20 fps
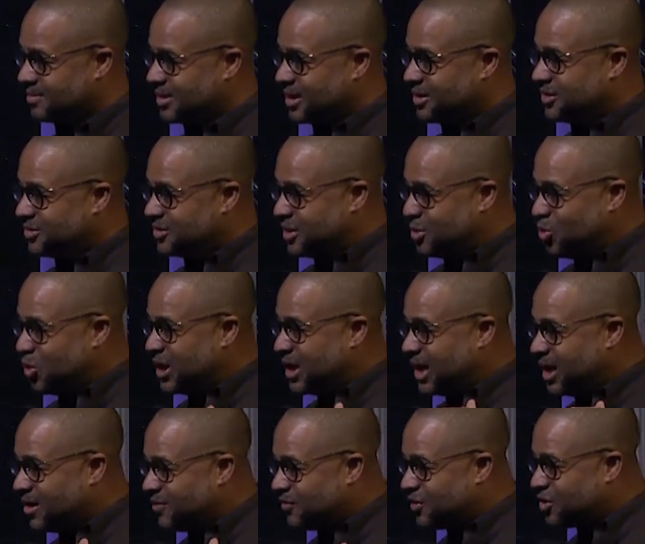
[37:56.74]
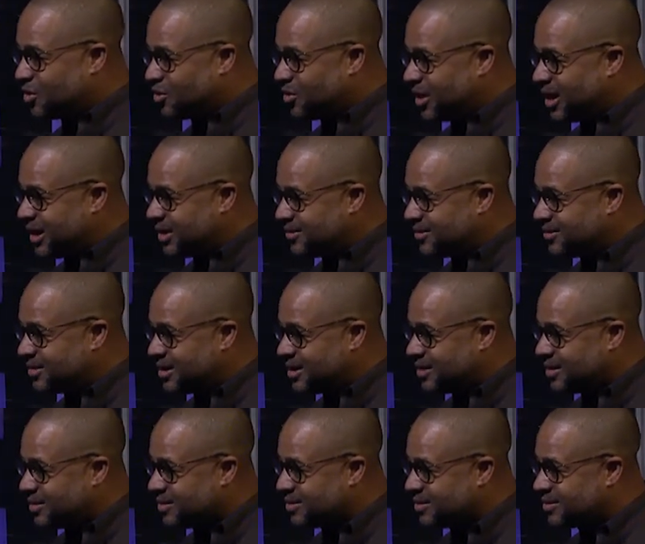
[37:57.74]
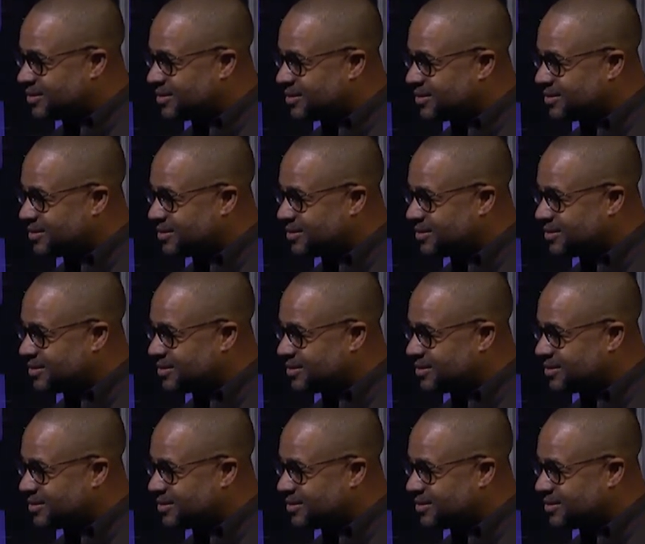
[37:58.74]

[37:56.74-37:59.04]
See, we love to rank sins.